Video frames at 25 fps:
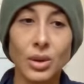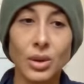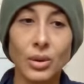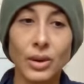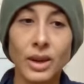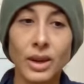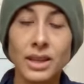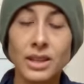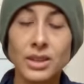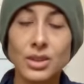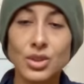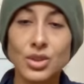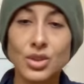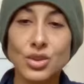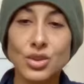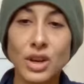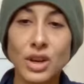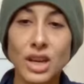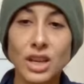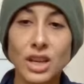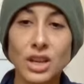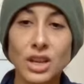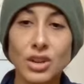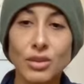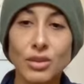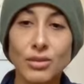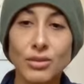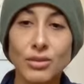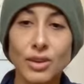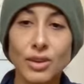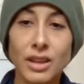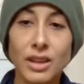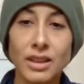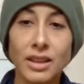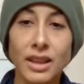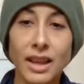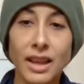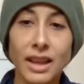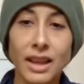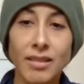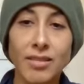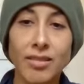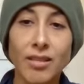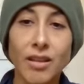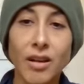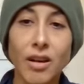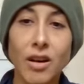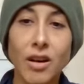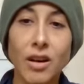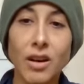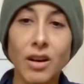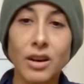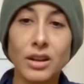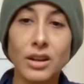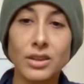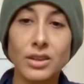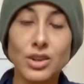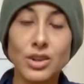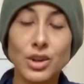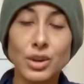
Go ahead and straighten your front leg long.